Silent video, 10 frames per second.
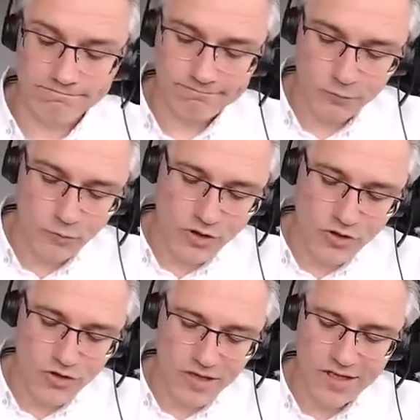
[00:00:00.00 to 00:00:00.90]

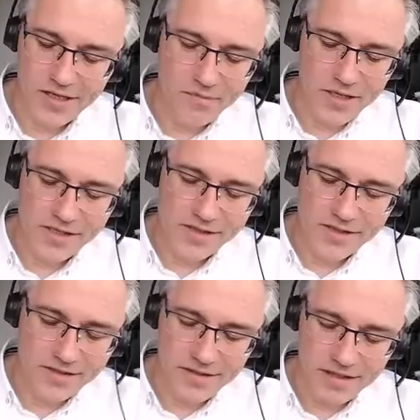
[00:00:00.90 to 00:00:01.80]
which
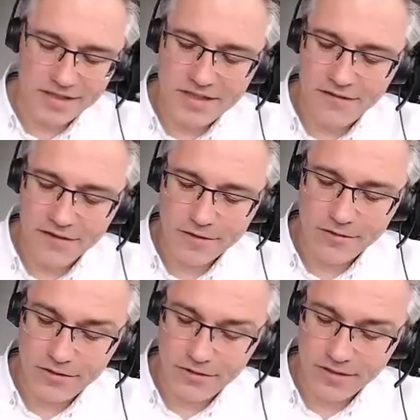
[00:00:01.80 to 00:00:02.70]
means it's
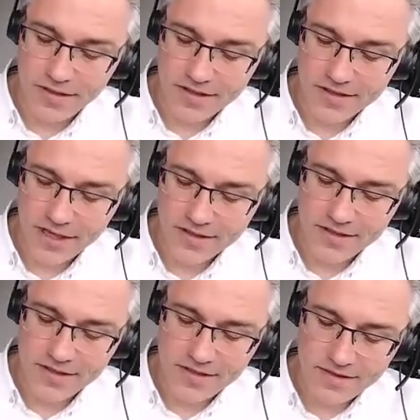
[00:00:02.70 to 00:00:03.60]
difficult to collect
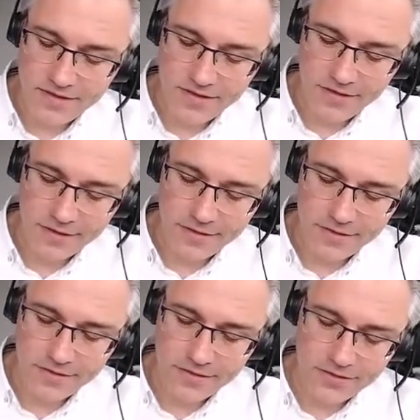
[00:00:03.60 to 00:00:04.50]
taxes,
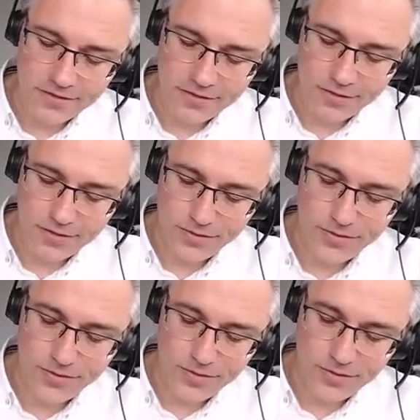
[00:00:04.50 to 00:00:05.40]
difficult to